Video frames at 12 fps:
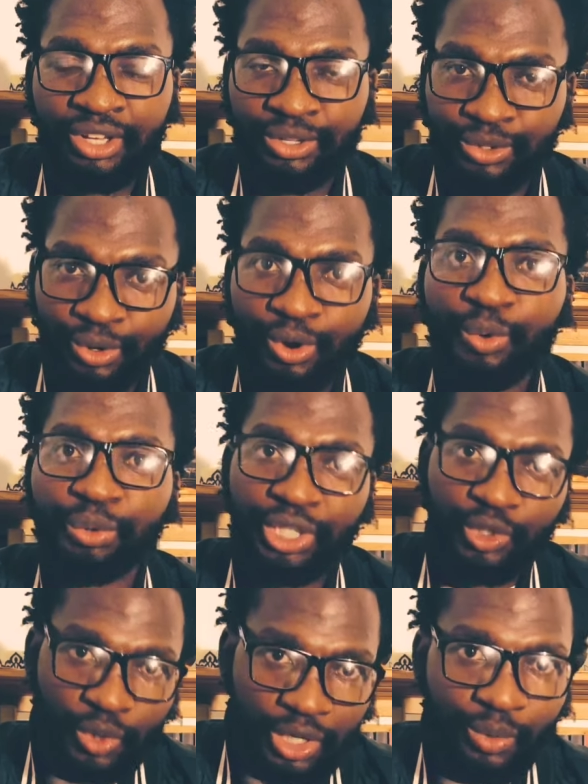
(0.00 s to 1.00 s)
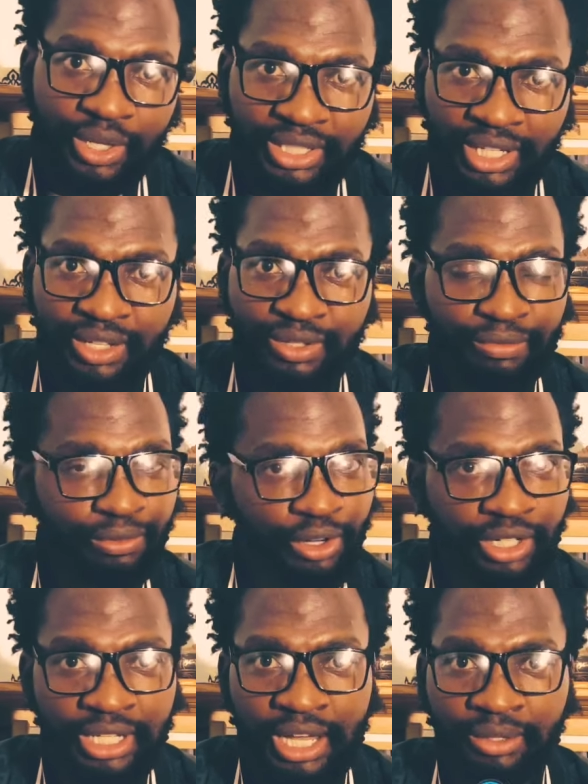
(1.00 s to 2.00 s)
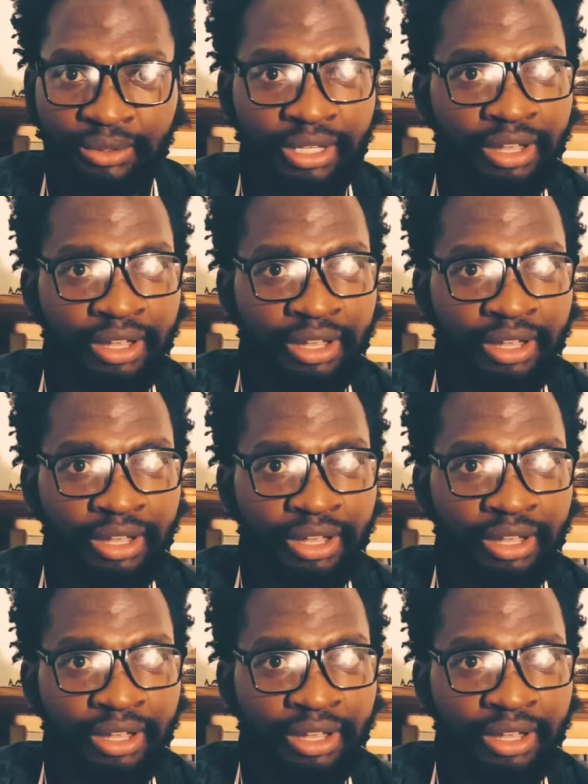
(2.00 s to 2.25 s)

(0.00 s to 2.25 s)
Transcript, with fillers: to go with the 21 days of lockdown.